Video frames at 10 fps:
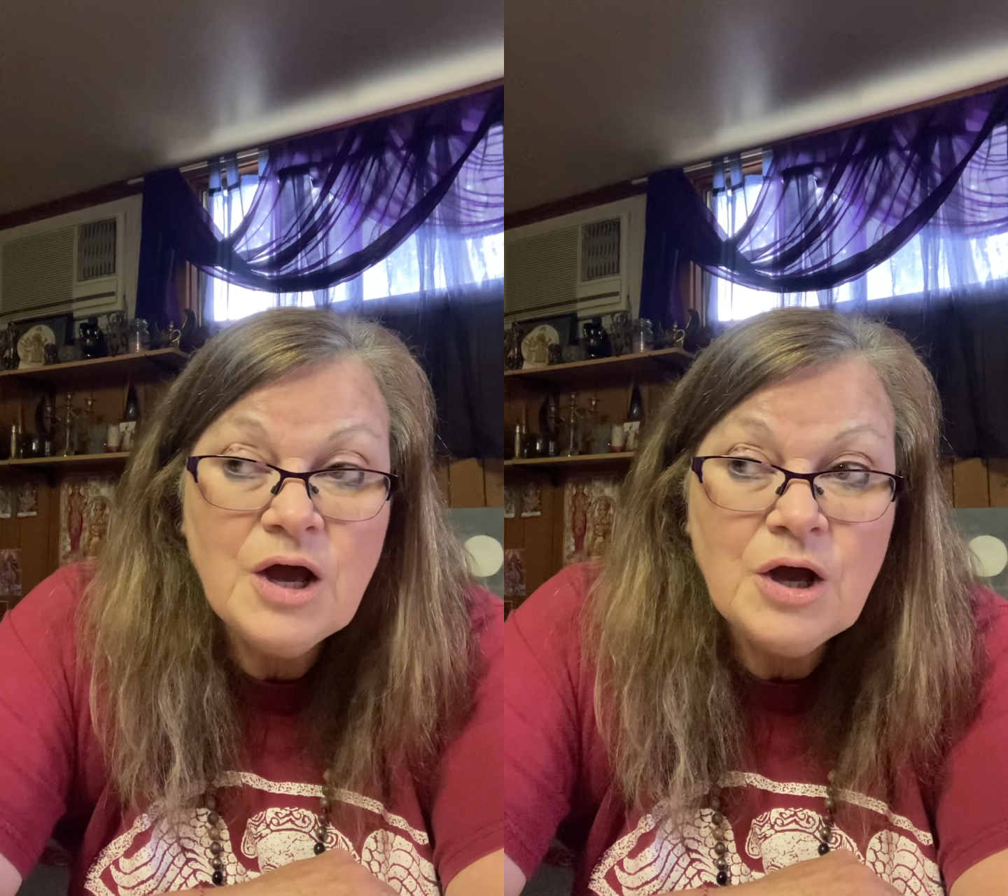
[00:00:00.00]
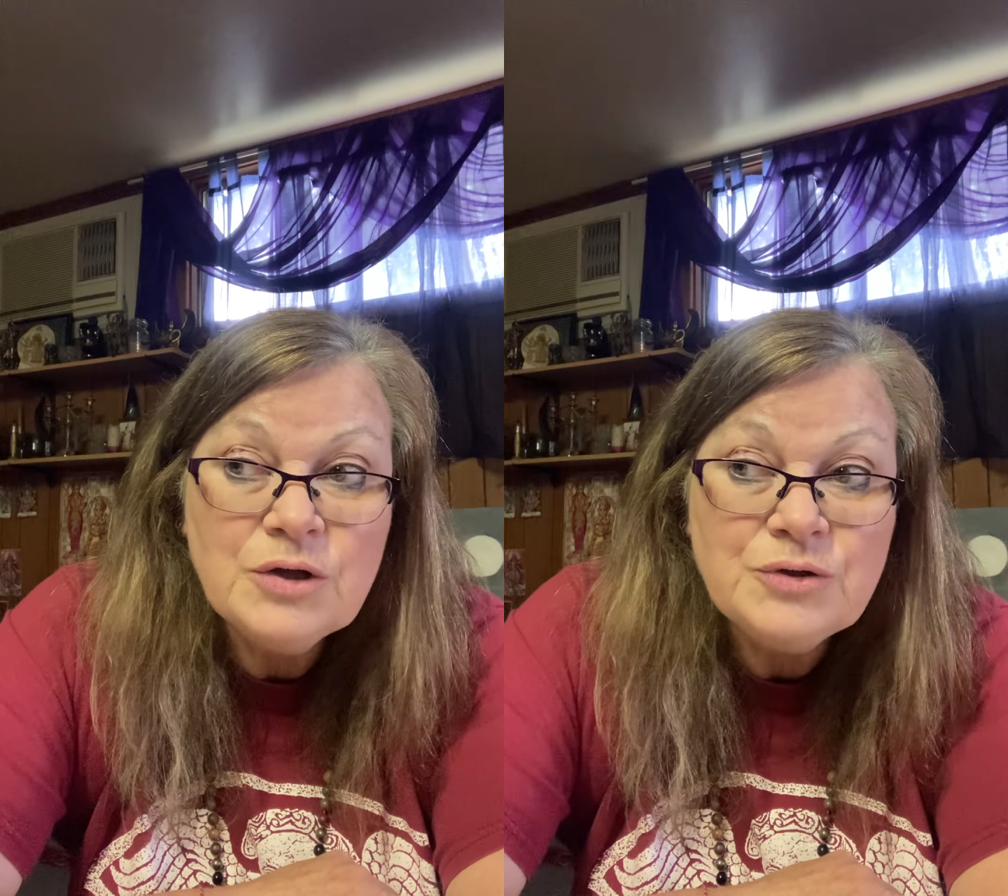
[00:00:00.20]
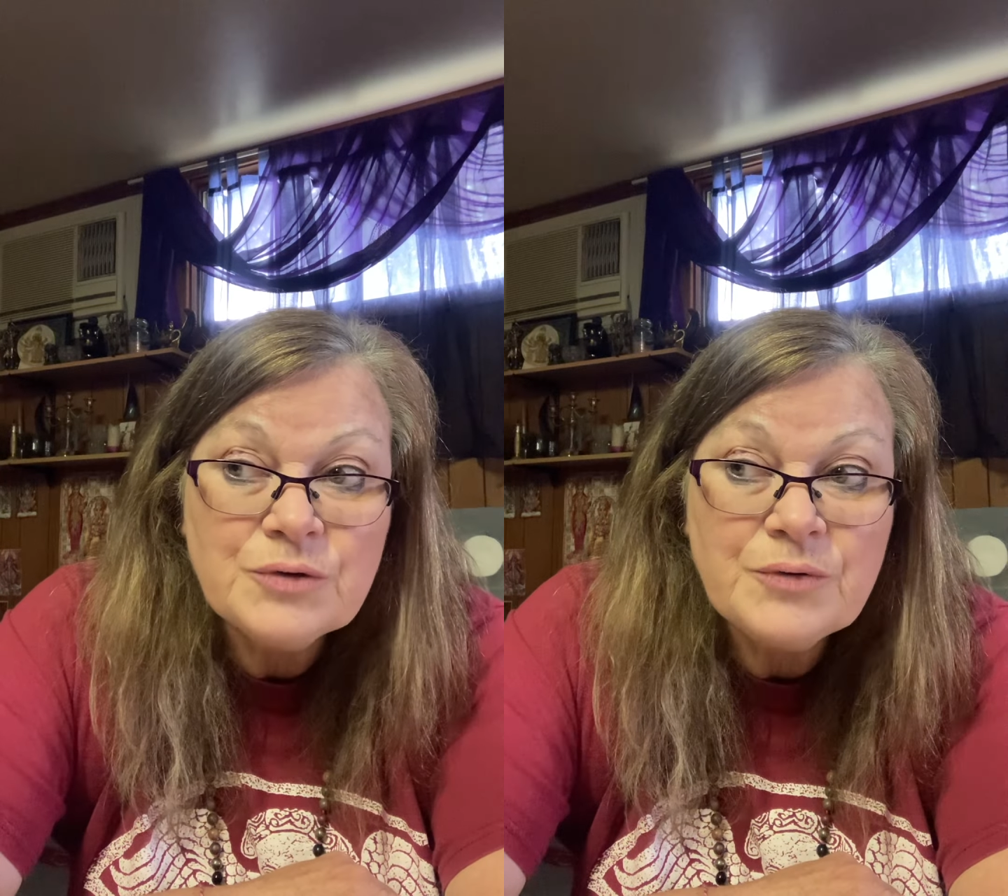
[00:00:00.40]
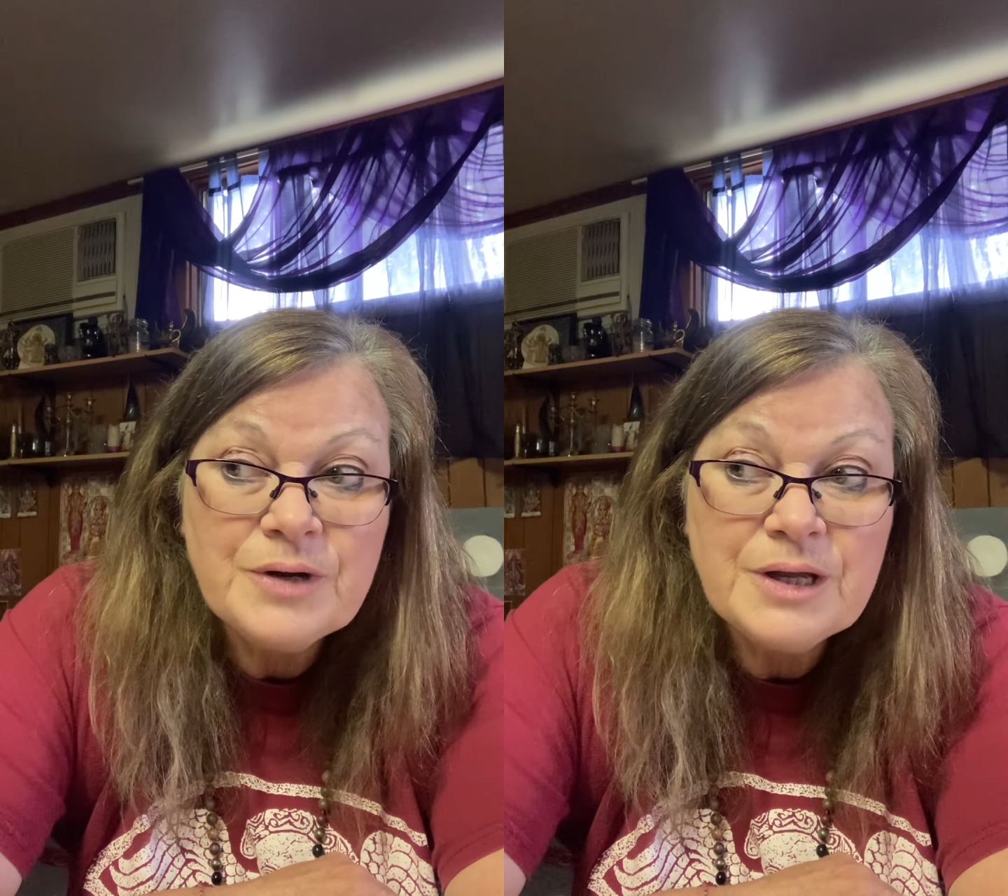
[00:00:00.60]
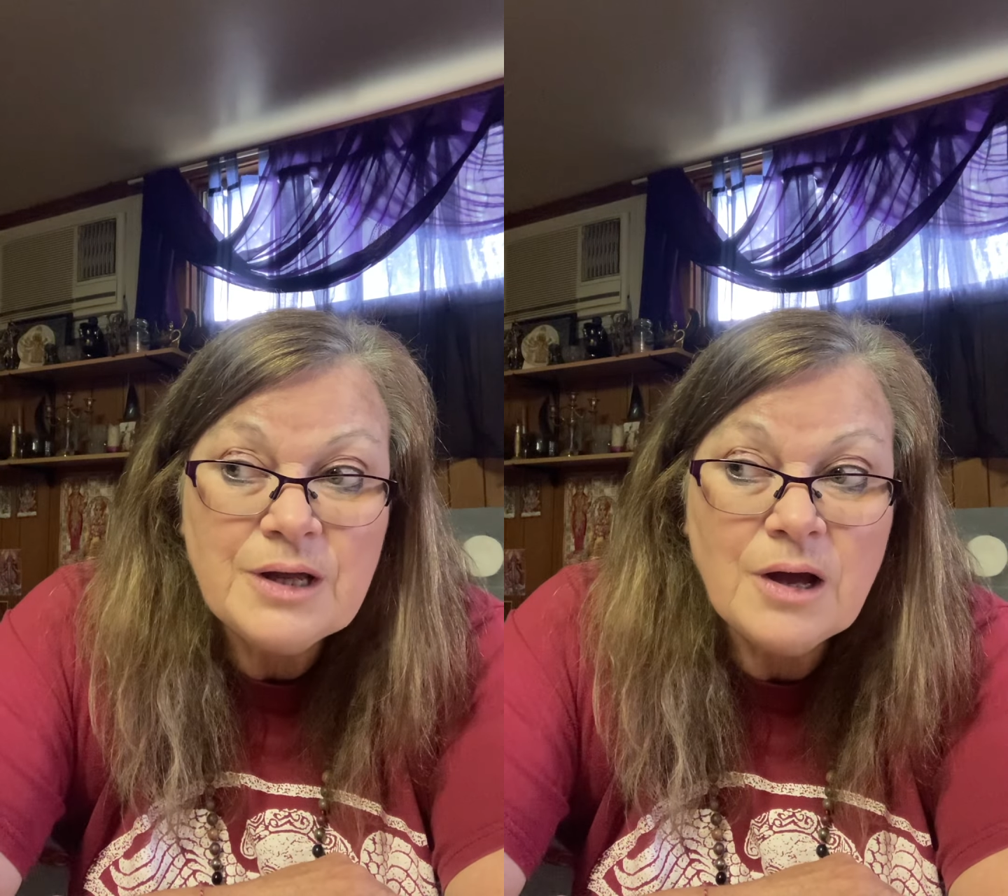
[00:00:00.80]
a
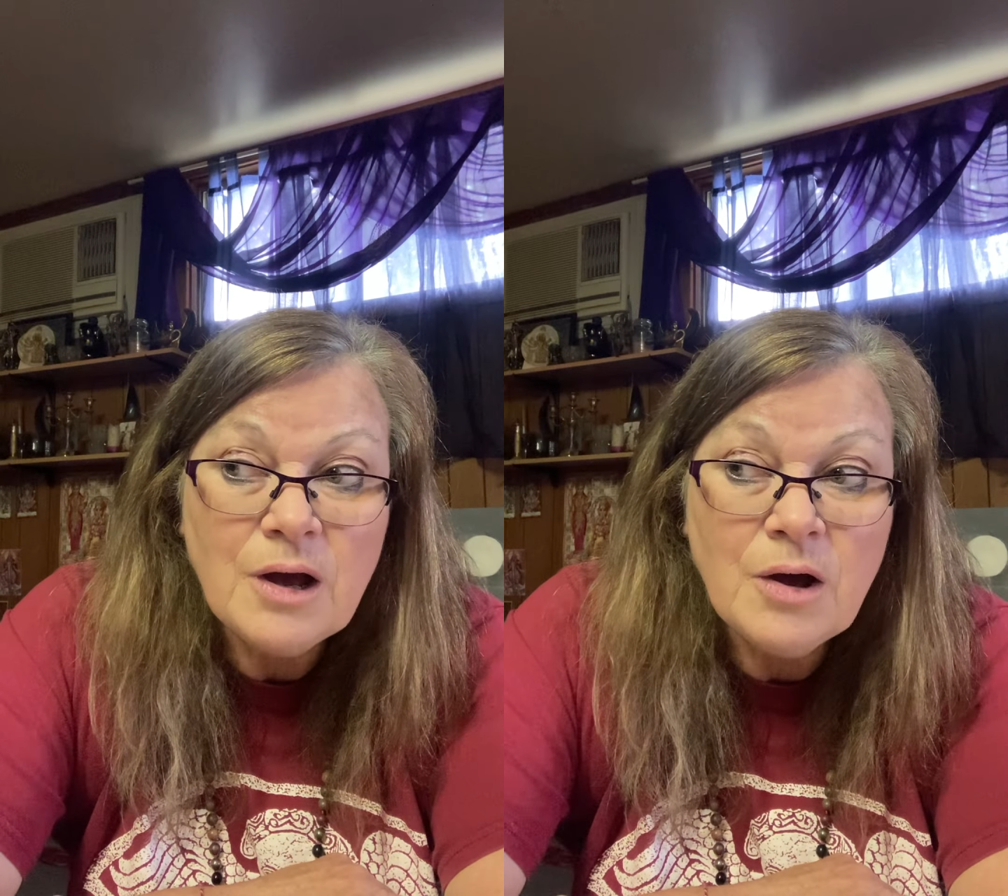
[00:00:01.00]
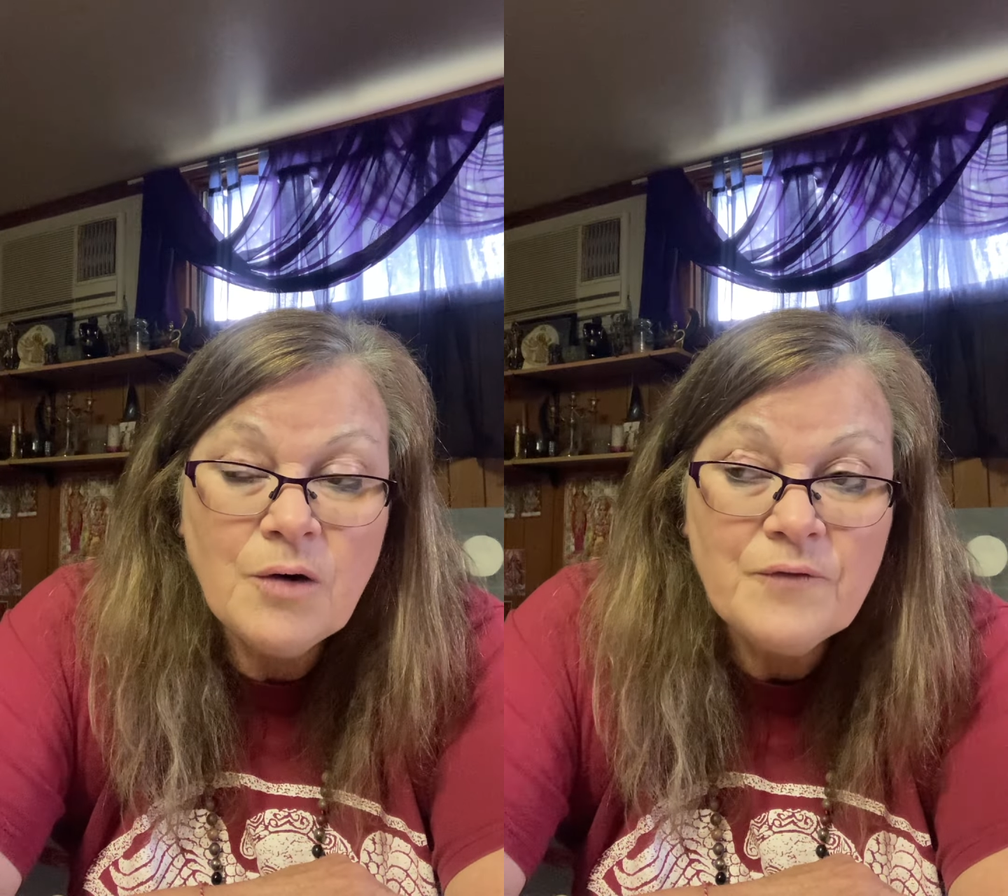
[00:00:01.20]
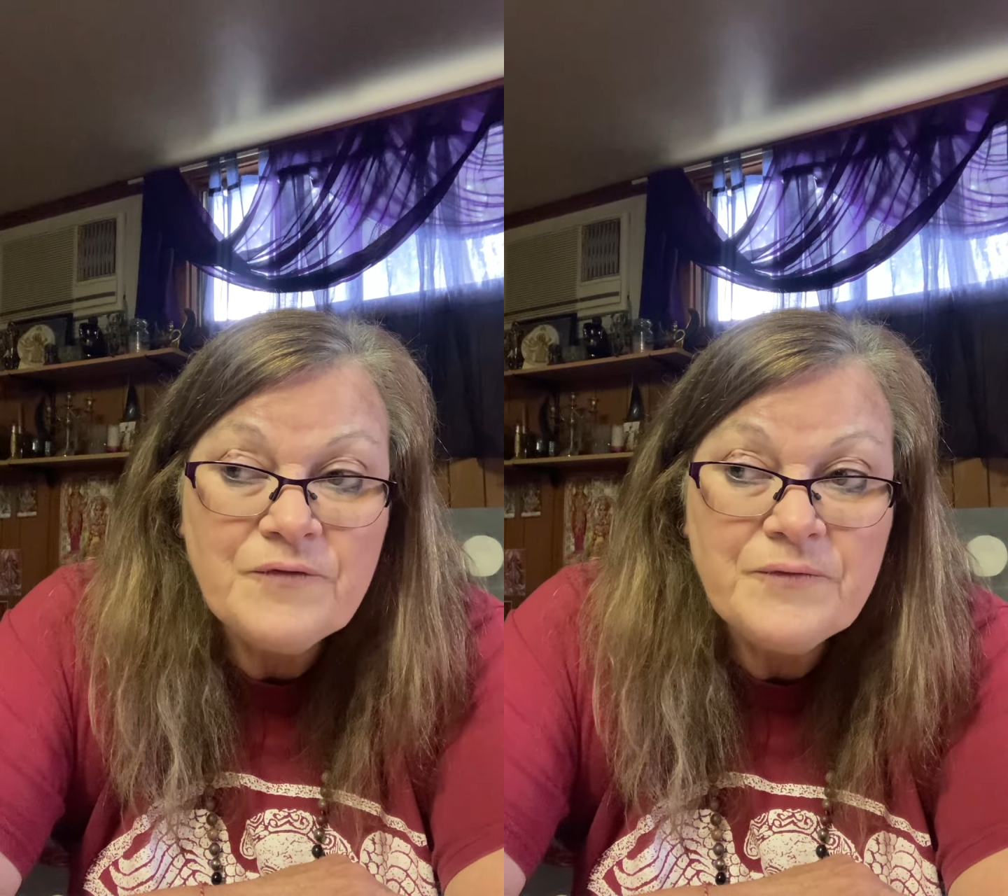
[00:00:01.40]
degree of